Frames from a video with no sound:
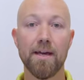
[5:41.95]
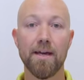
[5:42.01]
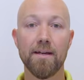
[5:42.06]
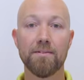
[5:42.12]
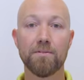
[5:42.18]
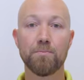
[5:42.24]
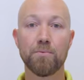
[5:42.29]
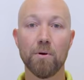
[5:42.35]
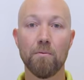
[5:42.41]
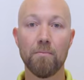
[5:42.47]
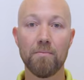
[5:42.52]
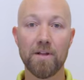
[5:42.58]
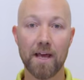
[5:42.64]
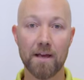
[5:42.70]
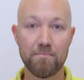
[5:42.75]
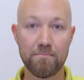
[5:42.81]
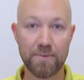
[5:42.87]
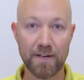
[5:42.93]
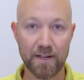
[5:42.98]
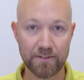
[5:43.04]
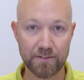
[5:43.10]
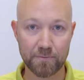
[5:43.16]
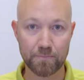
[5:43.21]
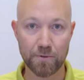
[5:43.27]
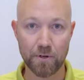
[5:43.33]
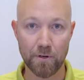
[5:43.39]
it's probably a
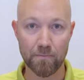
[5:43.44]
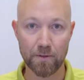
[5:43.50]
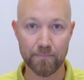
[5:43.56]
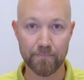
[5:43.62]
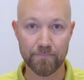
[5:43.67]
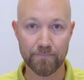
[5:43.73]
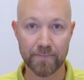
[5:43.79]
pest problem.